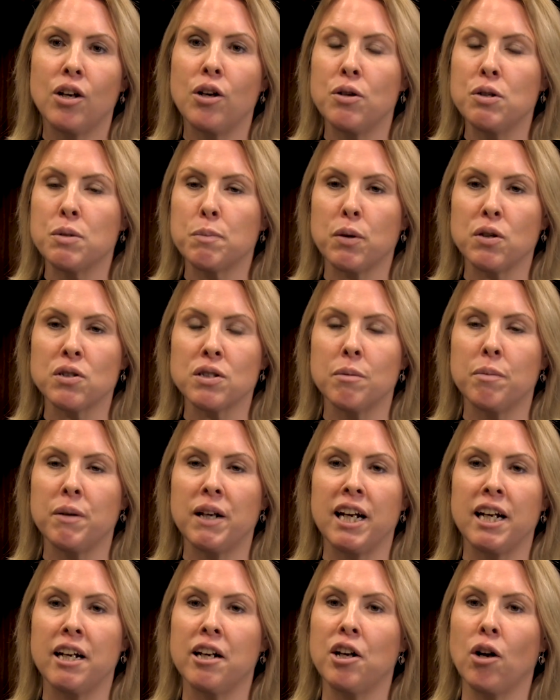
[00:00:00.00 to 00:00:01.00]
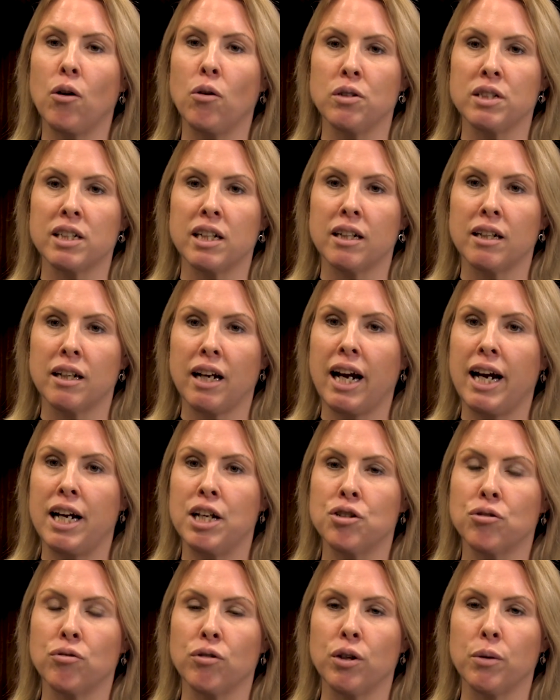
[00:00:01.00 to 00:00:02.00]
who's possibly in an older
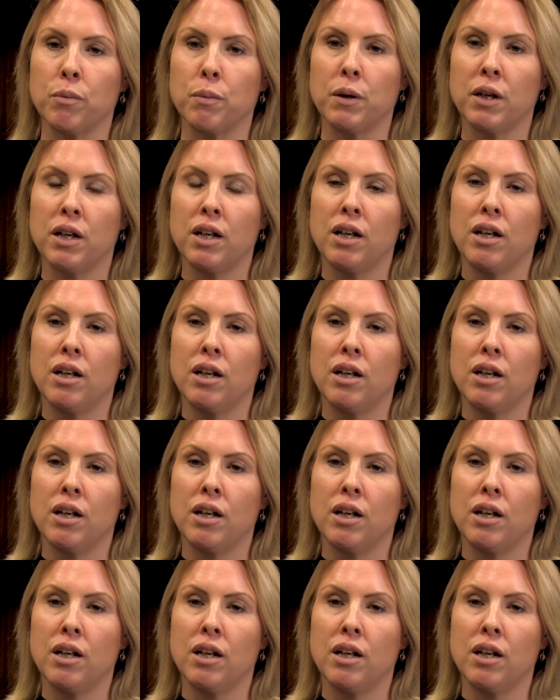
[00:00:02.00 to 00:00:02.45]
age group.